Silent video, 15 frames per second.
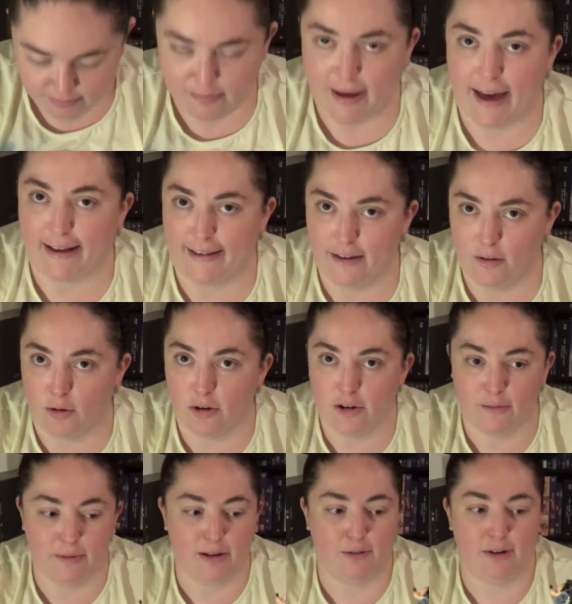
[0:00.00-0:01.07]
magnet
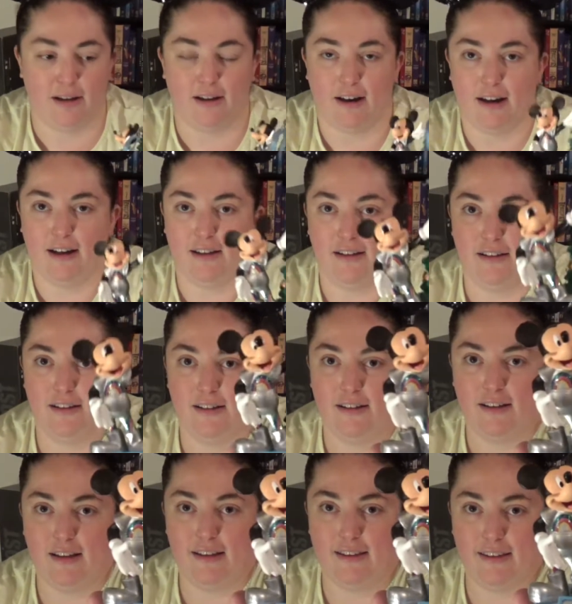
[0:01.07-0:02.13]
ornament we got.
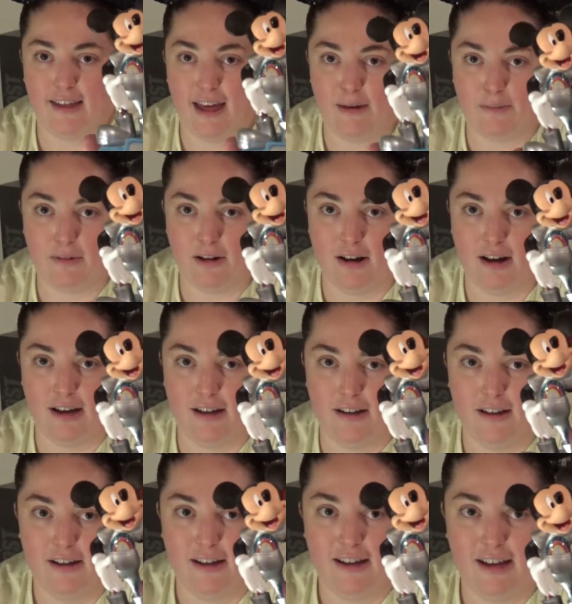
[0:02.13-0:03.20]
It's the Epcot.
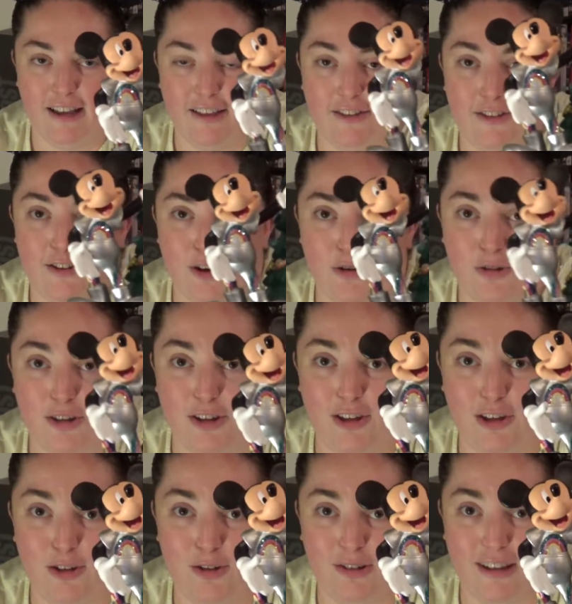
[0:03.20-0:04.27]
It's so
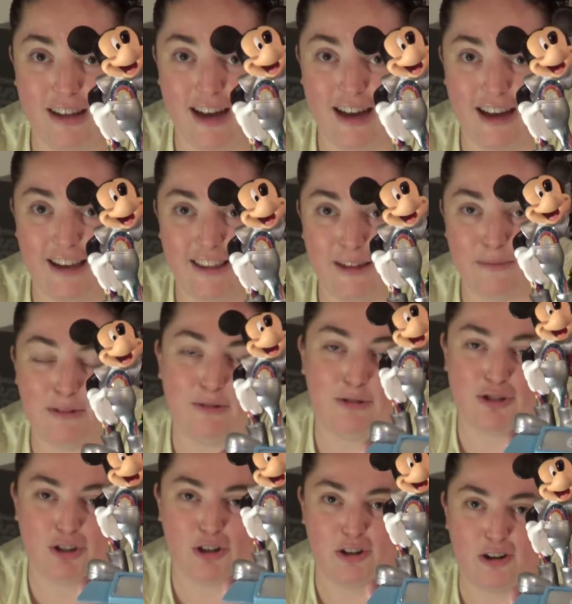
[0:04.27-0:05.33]
cute, guys. I think we'll
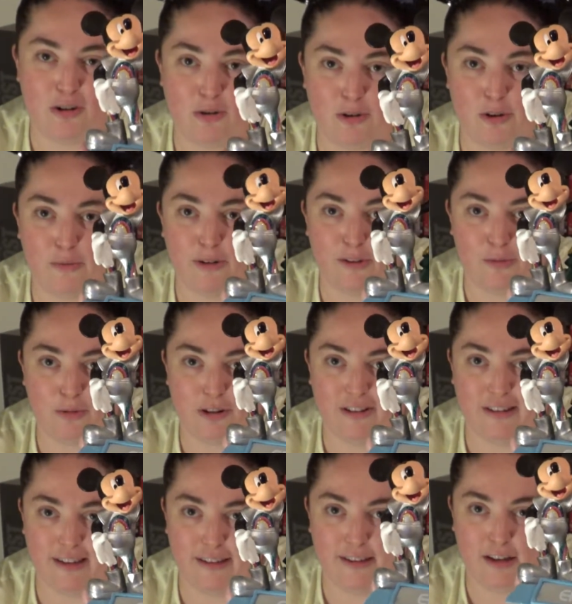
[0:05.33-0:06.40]
show you our ornaments more in
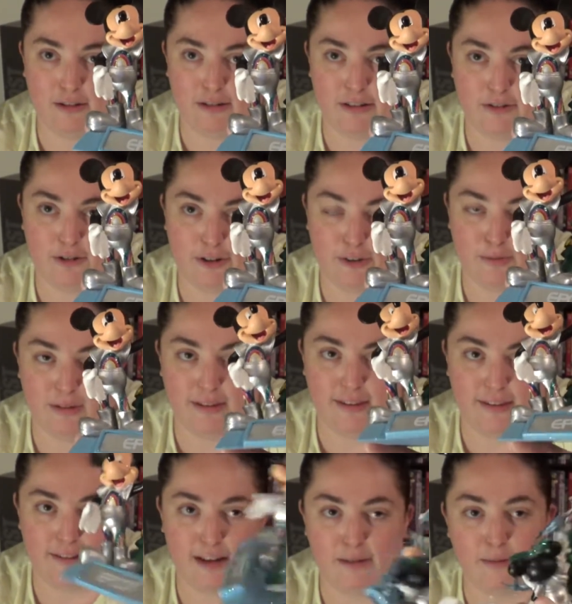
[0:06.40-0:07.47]
detail when Christmas
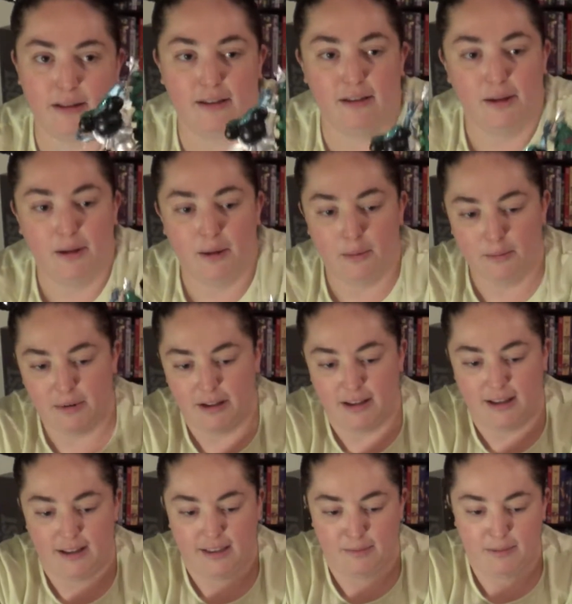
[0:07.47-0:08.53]
is coming. But
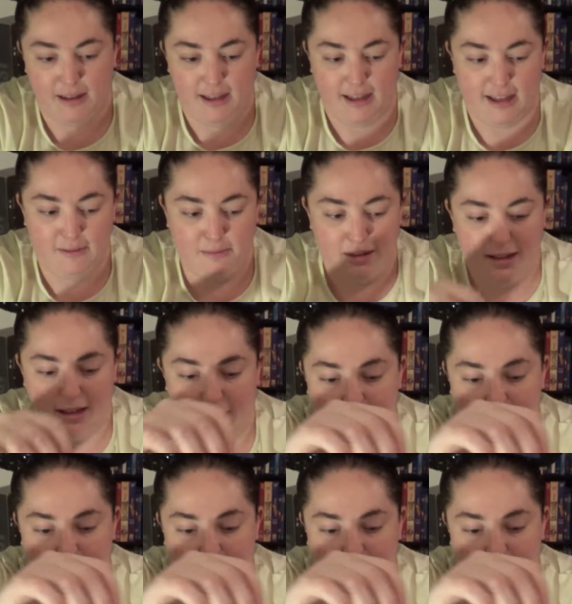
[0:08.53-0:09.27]
it's Mickey and Minnie.